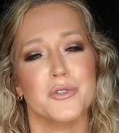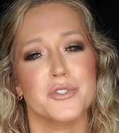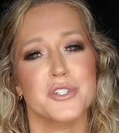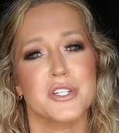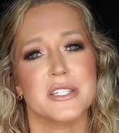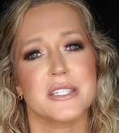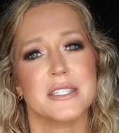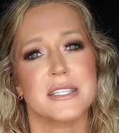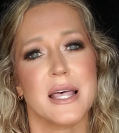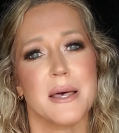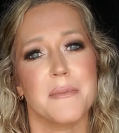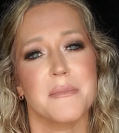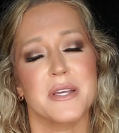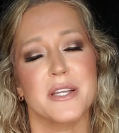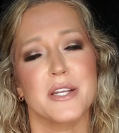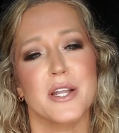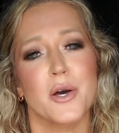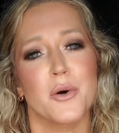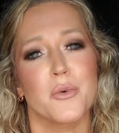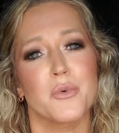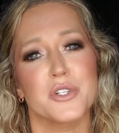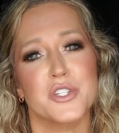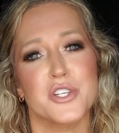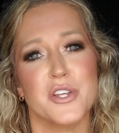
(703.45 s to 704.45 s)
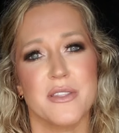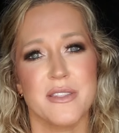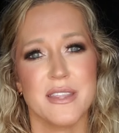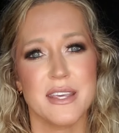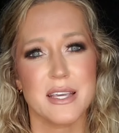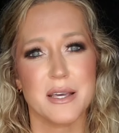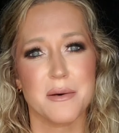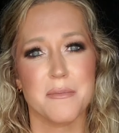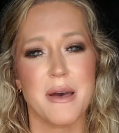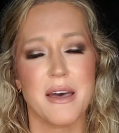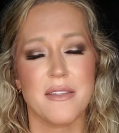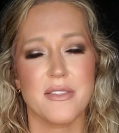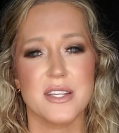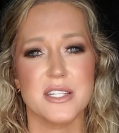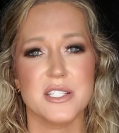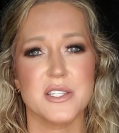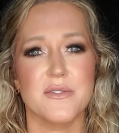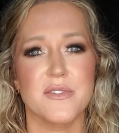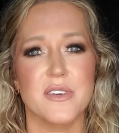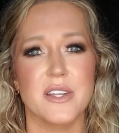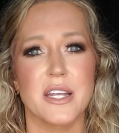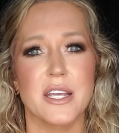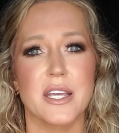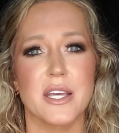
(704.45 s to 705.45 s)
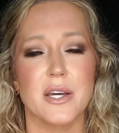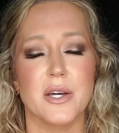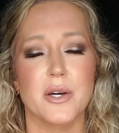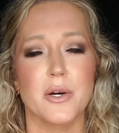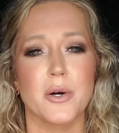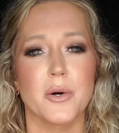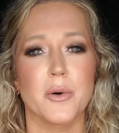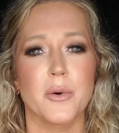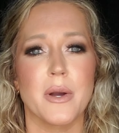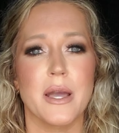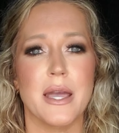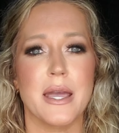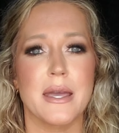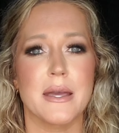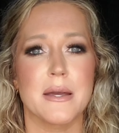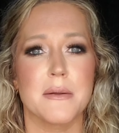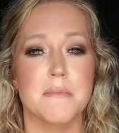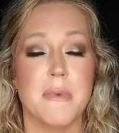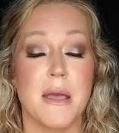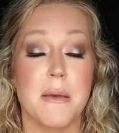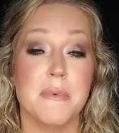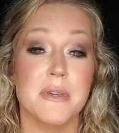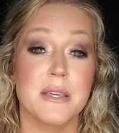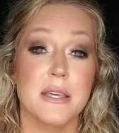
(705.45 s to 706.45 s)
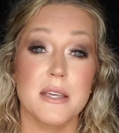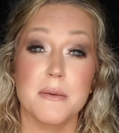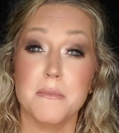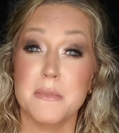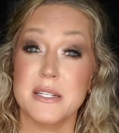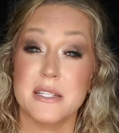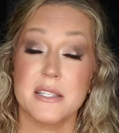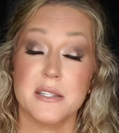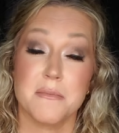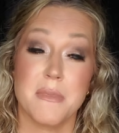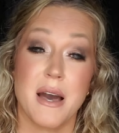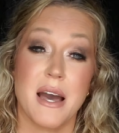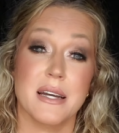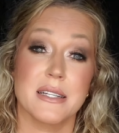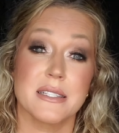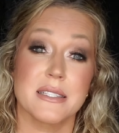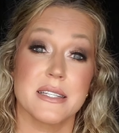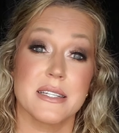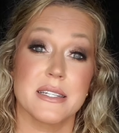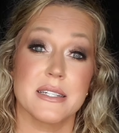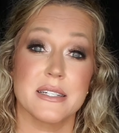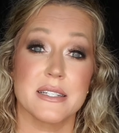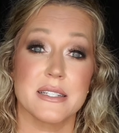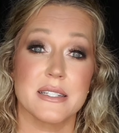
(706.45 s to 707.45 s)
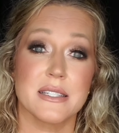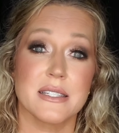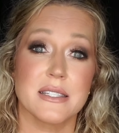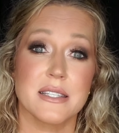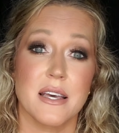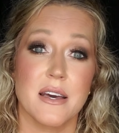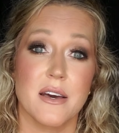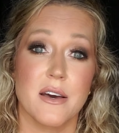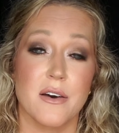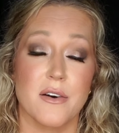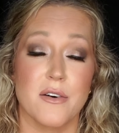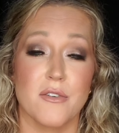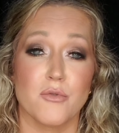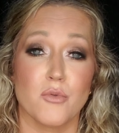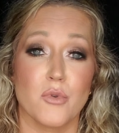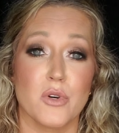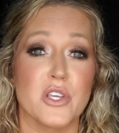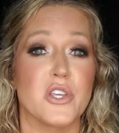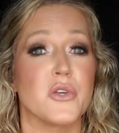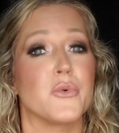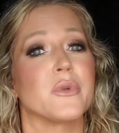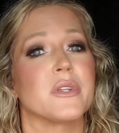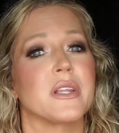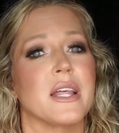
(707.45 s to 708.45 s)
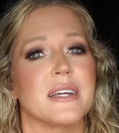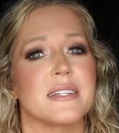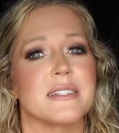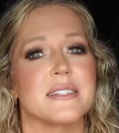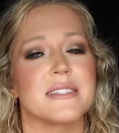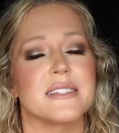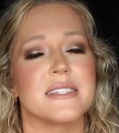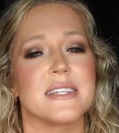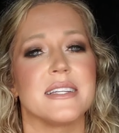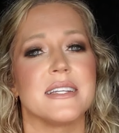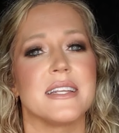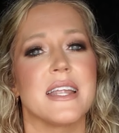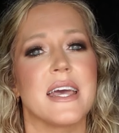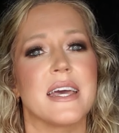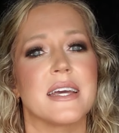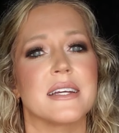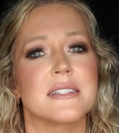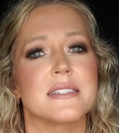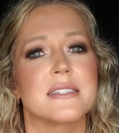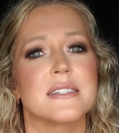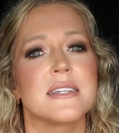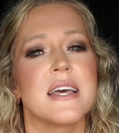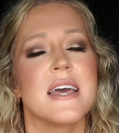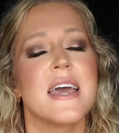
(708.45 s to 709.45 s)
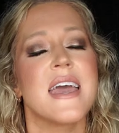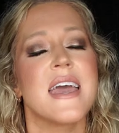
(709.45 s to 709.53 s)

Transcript: Just let me know what you think about this video and maybe give me some ideas of what you would like to see next.